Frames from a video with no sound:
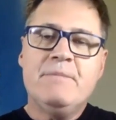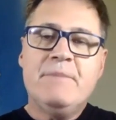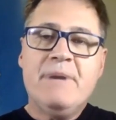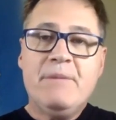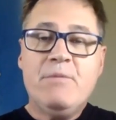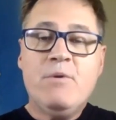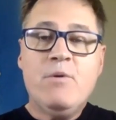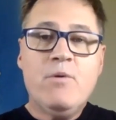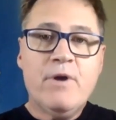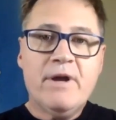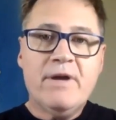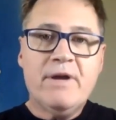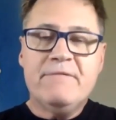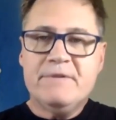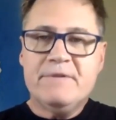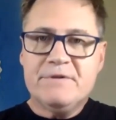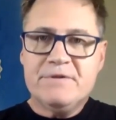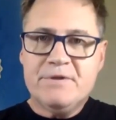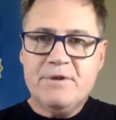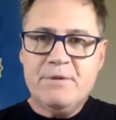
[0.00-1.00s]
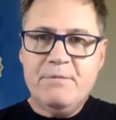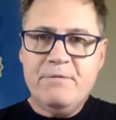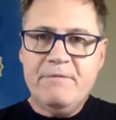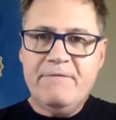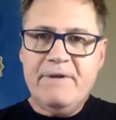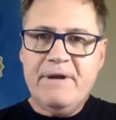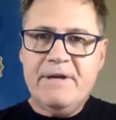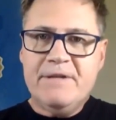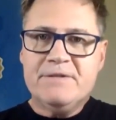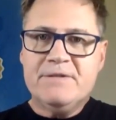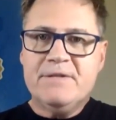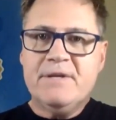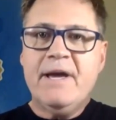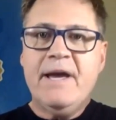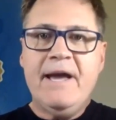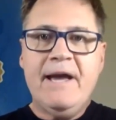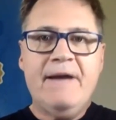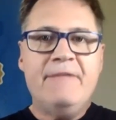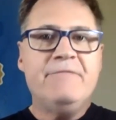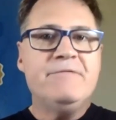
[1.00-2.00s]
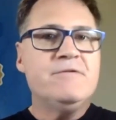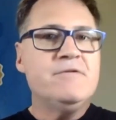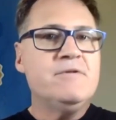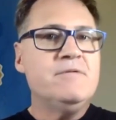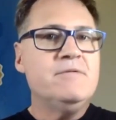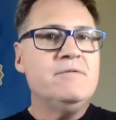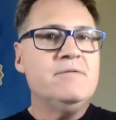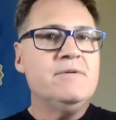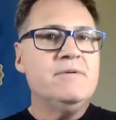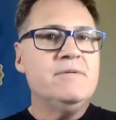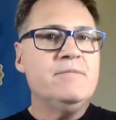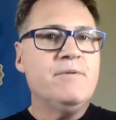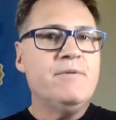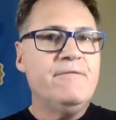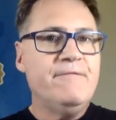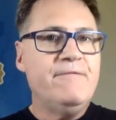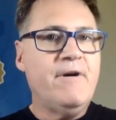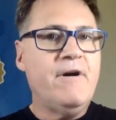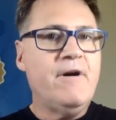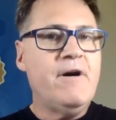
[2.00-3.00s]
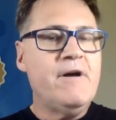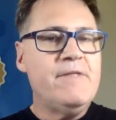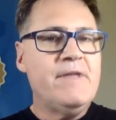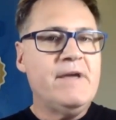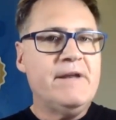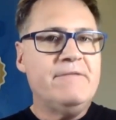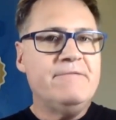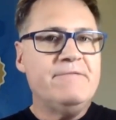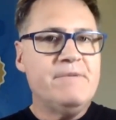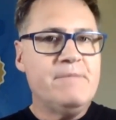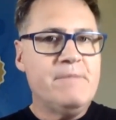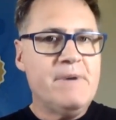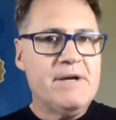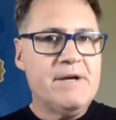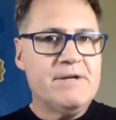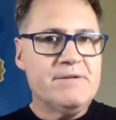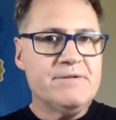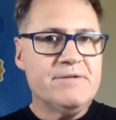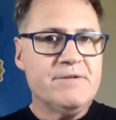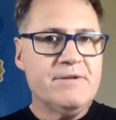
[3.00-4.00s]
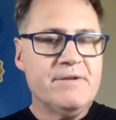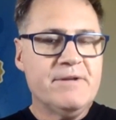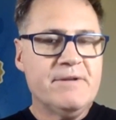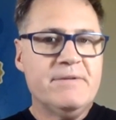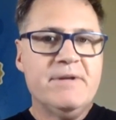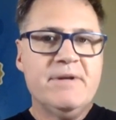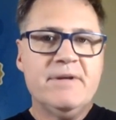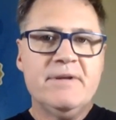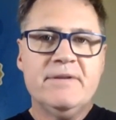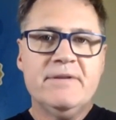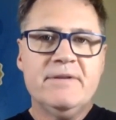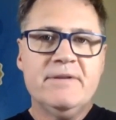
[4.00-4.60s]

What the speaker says: people working for the super funds have to provide that information so that